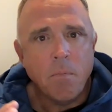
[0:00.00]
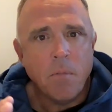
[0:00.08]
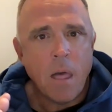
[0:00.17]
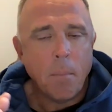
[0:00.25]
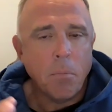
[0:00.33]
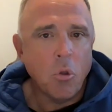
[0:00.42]

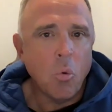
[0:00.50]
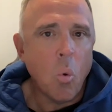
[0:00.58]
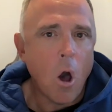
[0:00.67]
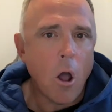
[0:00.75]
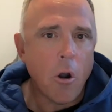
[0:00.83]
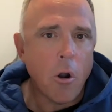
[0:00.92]
that blue
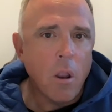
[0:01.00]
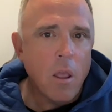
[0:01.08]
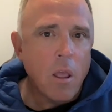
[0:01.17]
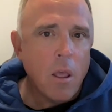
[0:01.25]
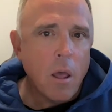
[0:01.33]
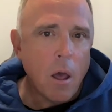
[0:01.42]
water
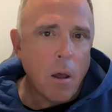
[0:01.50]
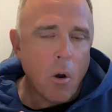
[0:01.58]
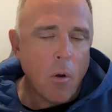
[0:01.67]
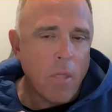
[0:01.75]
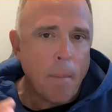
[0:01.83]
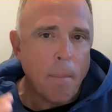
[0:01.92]

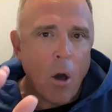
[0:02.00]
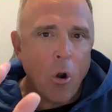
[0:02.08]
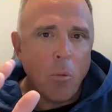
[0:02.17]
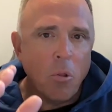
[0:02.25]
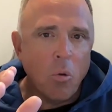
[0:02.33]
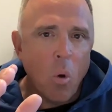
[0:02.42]
or that
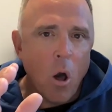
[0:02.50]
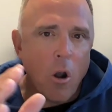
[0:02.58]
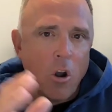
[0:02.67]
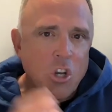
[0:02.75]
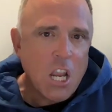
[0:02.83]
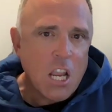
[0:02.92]
powder blue
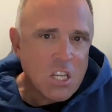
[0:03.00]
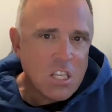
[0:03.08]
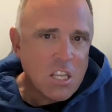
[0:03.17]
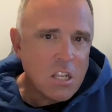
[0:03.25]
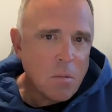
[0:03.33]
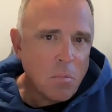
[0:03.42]
water
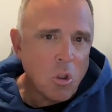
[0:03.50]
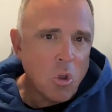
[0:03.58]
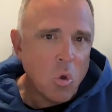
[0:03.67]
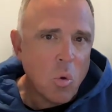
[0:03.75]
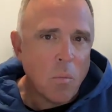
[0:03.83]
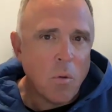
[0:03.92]
changes into
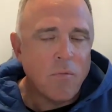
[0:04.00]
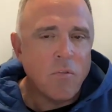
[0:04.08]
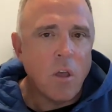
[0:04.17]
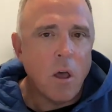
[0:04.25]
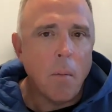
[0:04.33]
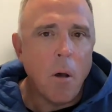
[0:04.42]
blue, and we've
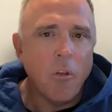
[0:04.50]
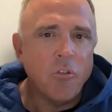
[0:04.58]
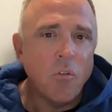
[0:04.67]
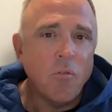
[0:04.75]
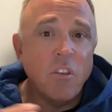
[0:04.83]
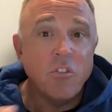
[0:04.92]

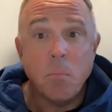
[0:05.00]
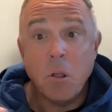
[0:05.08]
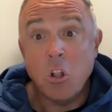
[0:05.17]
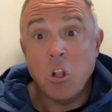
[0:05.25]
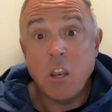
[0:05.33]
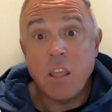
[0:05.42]
also
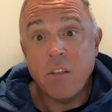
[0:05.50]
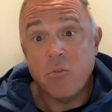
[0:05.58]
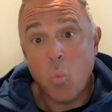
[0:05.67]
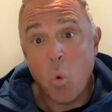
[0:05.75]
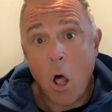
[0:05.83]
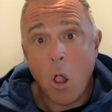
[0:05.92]
visibility as
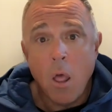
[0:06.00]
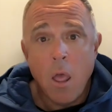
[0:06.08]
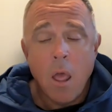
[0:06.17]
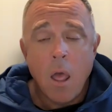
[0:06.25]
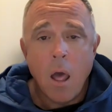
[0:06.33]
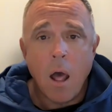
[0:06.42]
well.
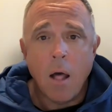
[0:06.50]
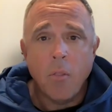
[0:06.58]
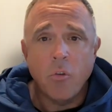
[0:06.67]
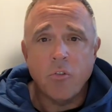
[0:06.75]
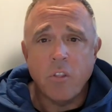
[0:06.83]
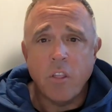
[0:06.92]

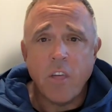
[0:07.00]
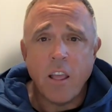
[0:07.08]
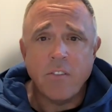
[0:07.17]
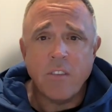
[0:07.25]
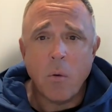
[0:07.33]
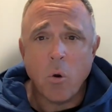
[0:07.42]
Those are the
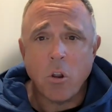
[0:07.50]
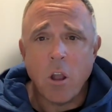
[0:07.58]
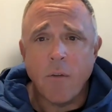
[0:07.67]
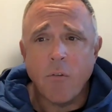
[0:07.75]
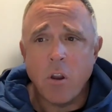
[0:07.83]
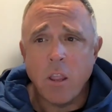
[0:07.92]
things that we're
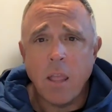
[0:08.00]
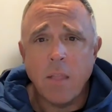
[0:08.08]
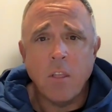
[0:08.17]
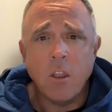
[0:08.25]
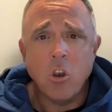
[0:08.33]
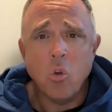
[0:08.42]
covering
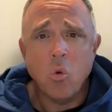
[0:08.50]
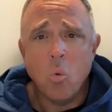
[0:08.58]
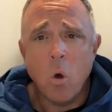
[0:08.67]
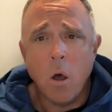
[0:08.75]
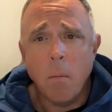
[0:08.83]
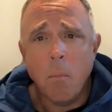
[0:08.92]
in the
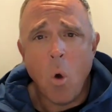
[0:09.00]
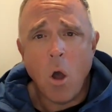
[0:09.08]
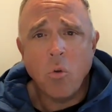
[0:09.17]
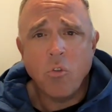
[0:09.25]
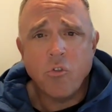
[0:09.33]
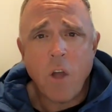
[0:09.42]
new
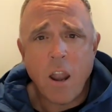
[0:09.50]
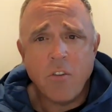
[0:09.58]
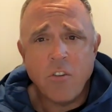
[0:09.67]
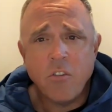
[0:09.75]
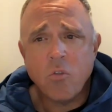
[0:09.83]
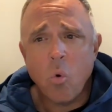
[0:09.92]
Wahoo
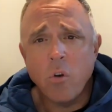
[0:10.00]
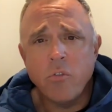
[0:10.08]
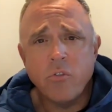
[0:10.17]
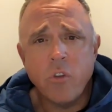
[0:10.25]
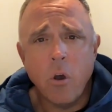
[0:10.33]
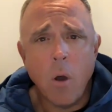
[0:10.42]
Strategies
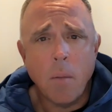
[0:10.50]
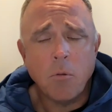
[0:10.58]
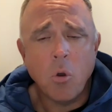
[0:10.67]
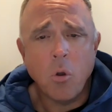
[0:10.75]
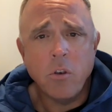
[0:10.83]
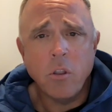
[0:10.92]
course. So I'm